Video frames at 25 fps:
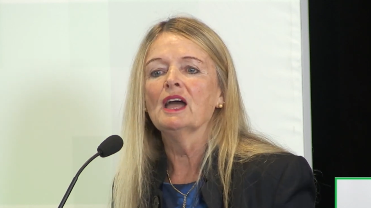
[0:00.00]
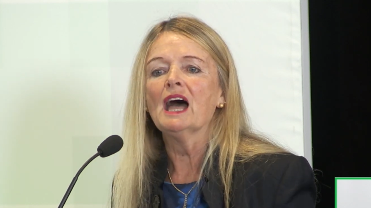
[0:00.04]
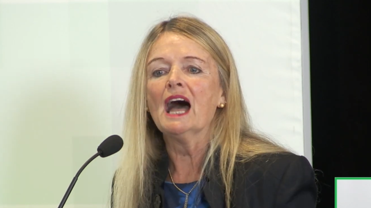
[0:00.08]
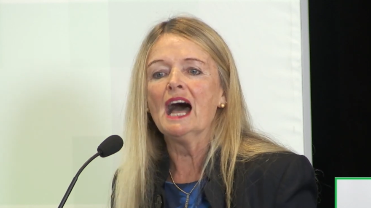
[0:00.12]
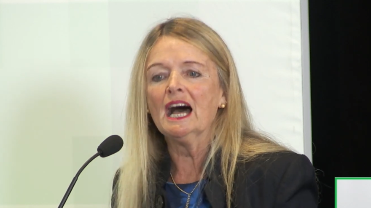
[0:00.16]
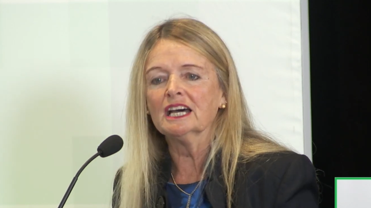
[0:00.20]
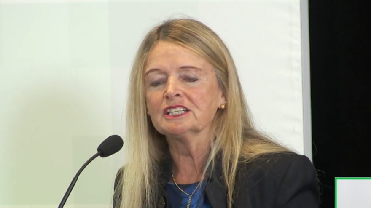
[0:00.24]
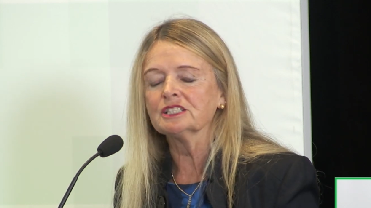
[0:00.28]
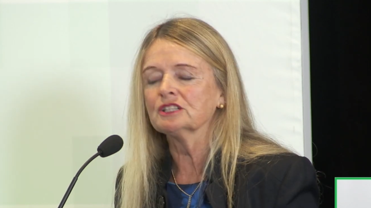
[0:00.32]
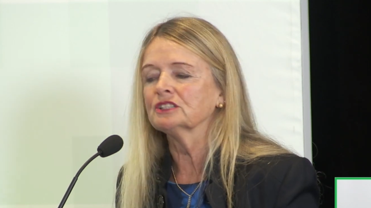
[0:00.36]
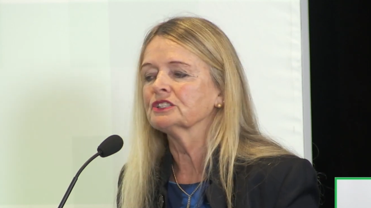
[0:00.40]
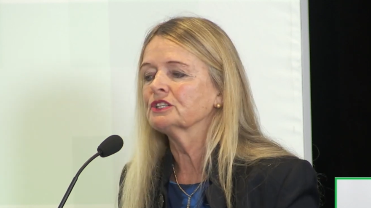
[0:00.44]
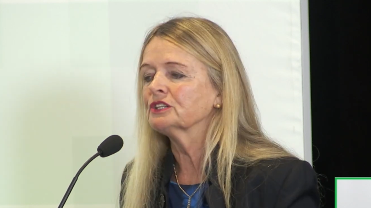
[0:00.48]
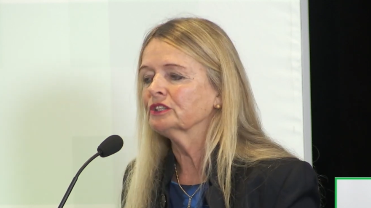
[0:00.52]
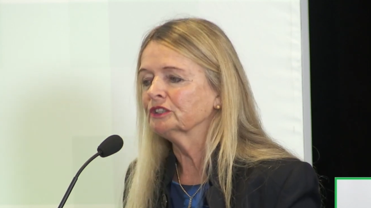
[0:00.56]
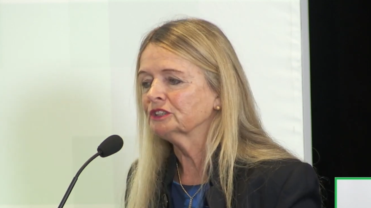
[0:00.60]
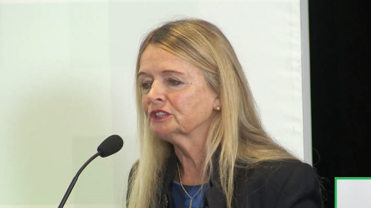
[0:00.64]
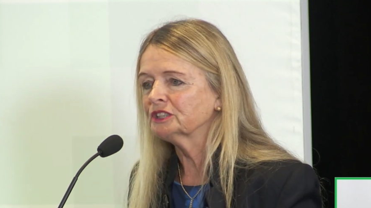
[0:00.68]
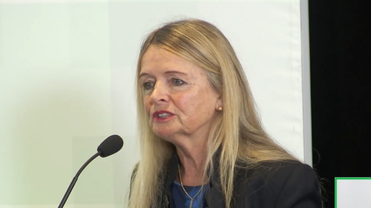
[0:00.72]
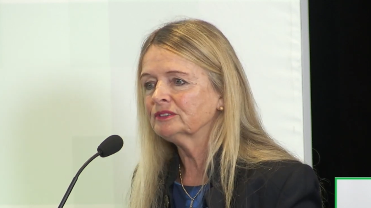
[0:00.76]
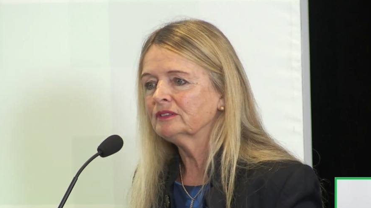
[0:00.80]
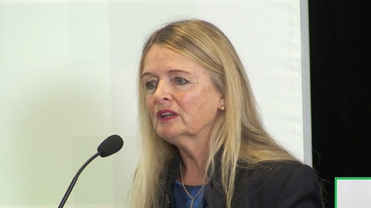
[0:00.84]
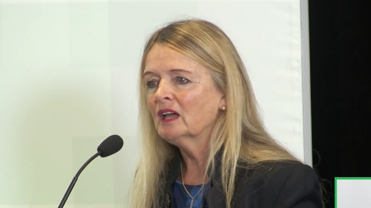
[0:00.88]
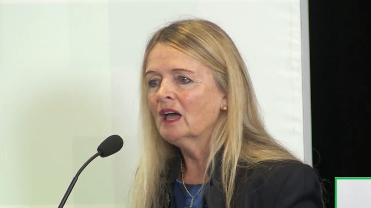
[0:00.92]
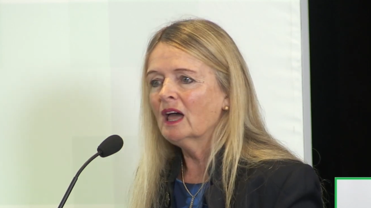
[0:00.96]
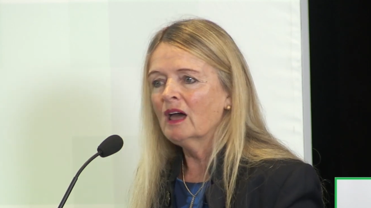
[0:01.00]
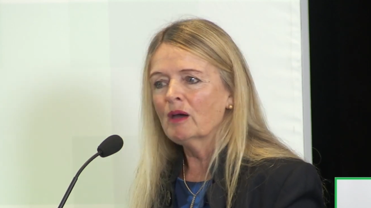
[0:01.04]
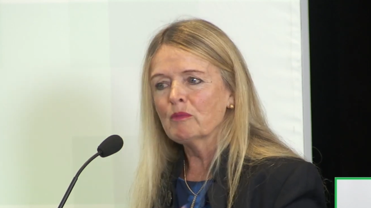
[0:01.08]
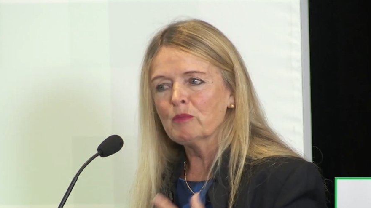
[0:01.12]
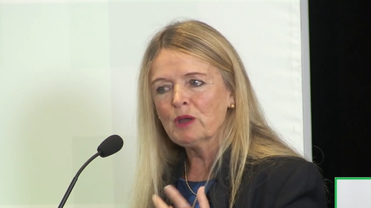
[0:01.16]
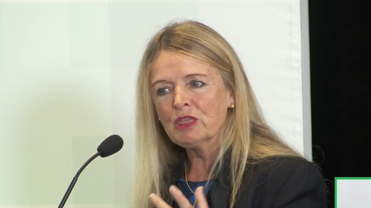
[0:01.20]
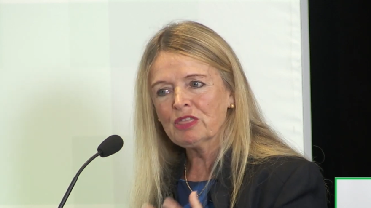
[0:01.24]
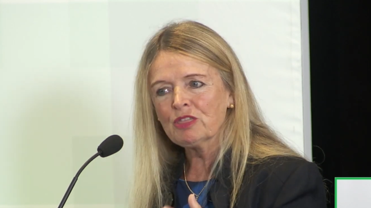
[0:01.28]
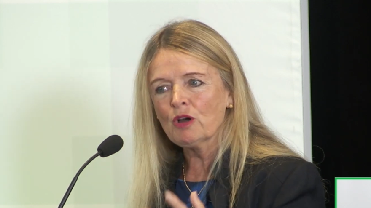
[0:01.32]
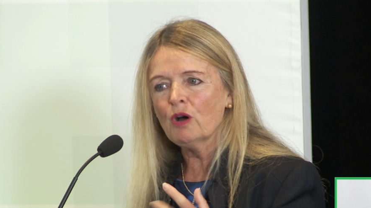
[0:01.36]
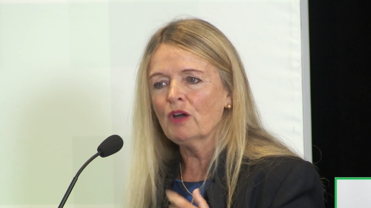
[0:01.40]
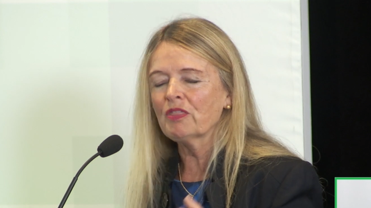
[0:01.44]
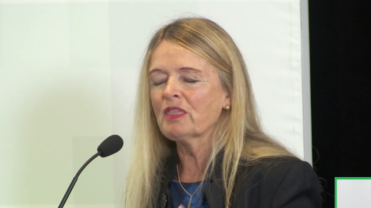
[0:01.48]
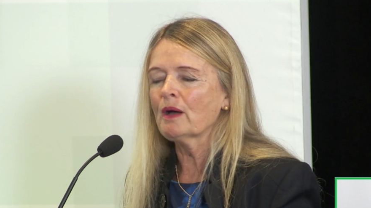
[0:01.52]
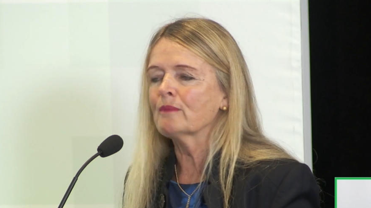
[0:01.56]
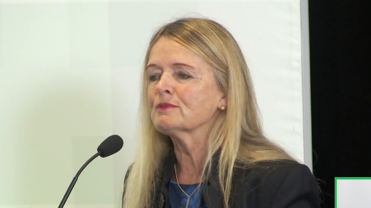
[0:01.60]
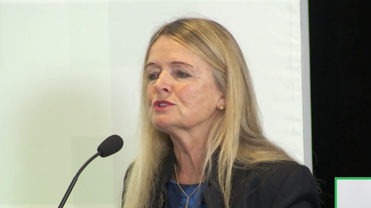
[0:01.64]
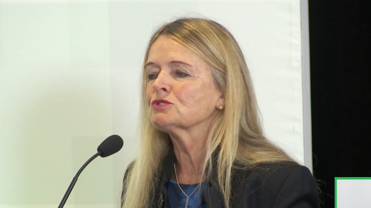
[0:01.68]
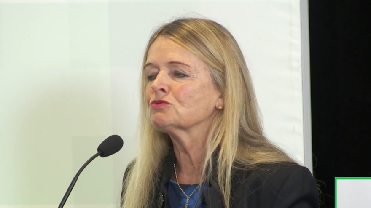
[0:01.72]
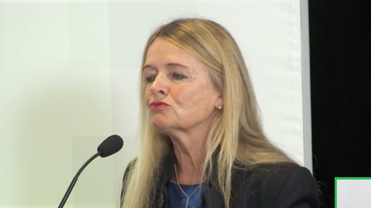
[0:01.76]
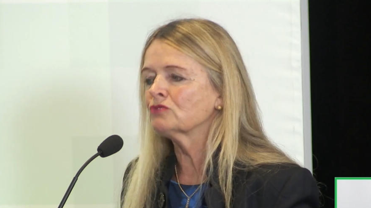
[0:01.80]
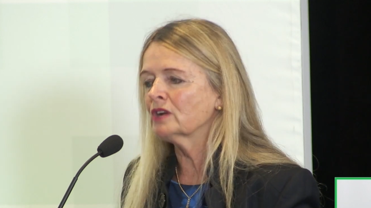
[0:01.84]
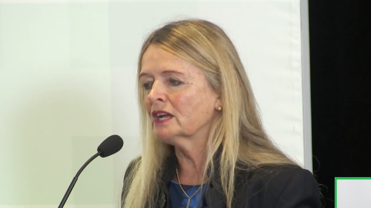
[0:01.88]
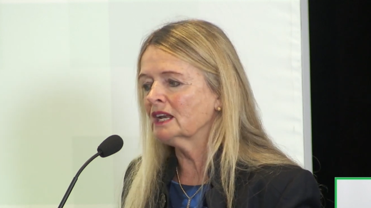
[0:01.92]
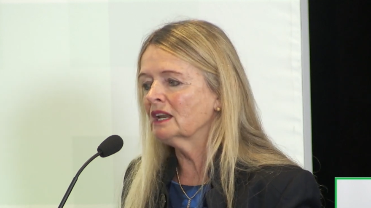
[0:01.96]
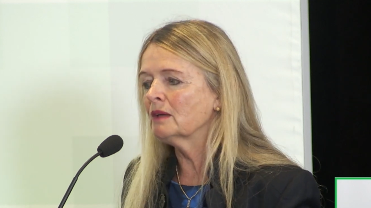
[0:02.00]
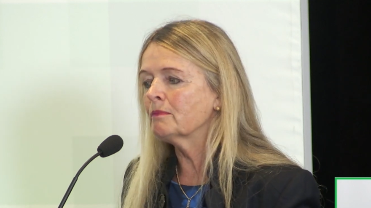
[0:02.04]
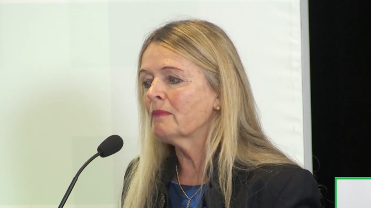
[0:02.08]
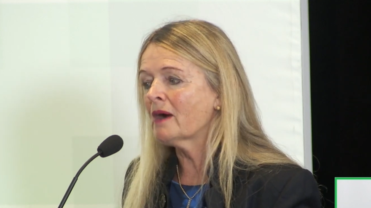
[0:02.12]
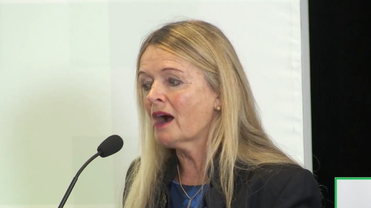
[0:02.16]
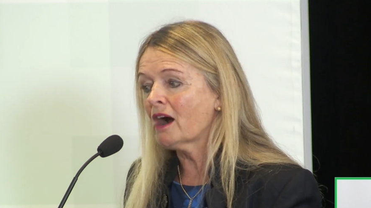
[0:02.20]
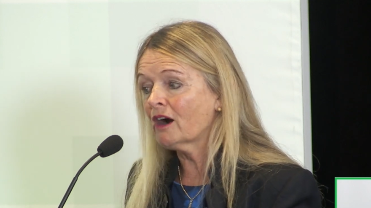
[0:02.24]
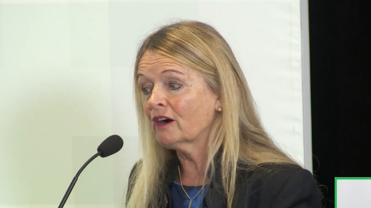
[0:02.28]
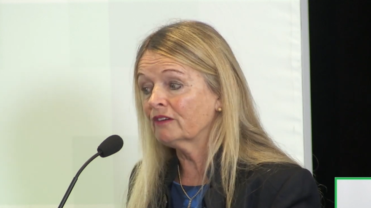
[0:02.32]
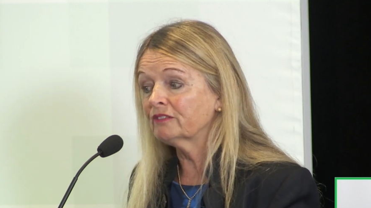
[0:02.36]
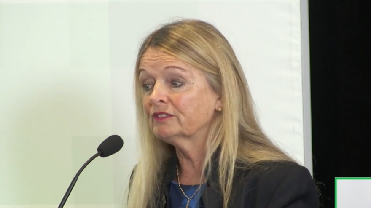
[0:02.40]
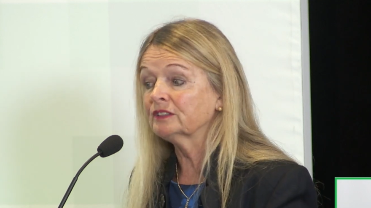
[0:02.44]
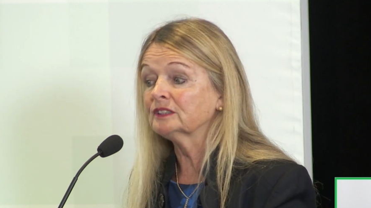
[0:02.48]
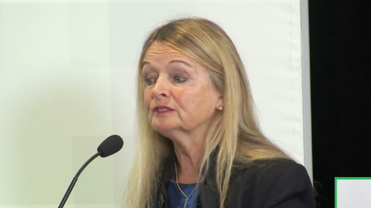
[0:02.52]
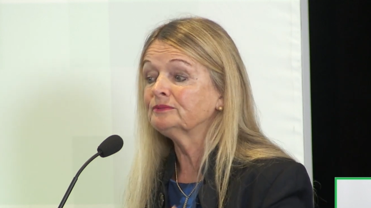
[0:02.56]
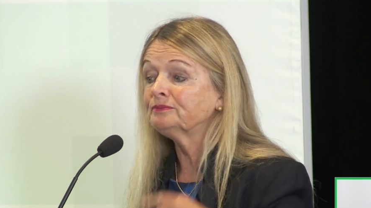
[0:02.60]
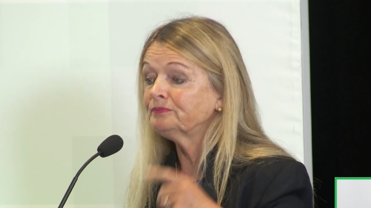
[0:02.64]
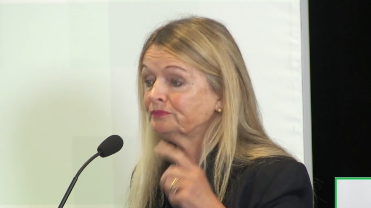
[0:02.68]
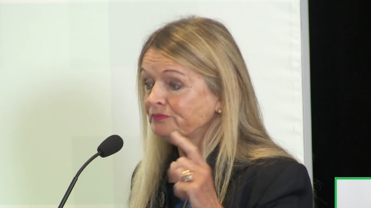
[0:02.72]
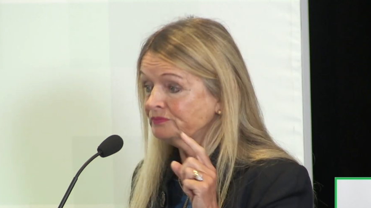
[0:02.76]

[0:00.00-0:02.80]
adulthood. And we thought that was really powerful.